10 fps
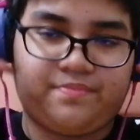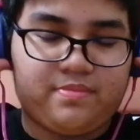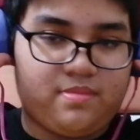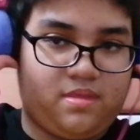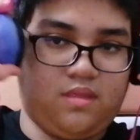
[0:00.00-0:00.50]

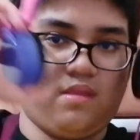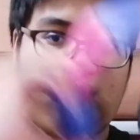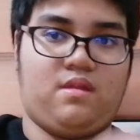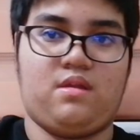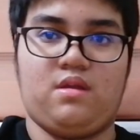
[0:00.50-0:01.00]

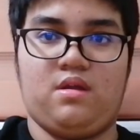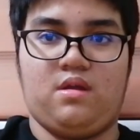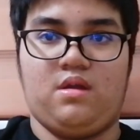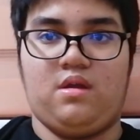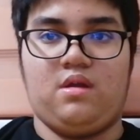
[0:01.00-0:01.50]

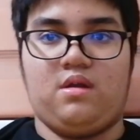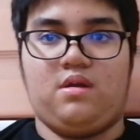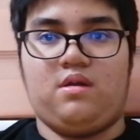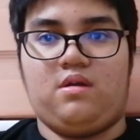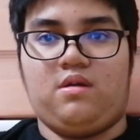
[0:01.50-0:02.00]

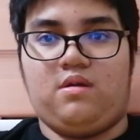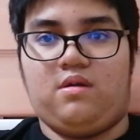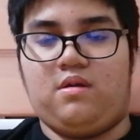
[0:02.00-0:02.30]
Nothing is said.